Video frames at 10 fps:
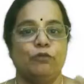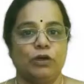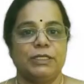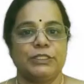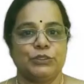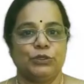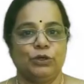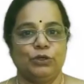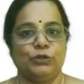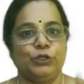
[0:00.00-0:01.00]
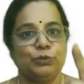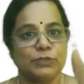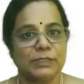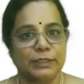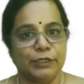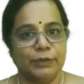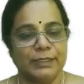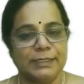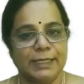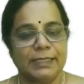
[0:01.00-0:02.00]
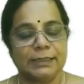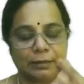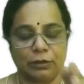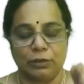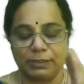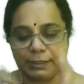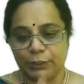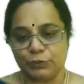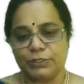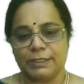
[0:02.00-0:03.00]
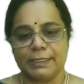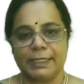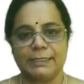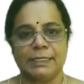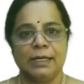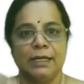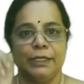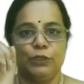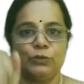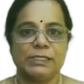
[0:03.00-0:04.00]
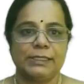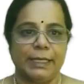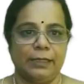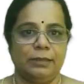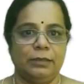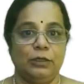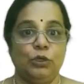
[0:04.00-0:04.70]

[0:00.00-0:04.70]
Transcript: what it should not do. It says, Constitution says, you state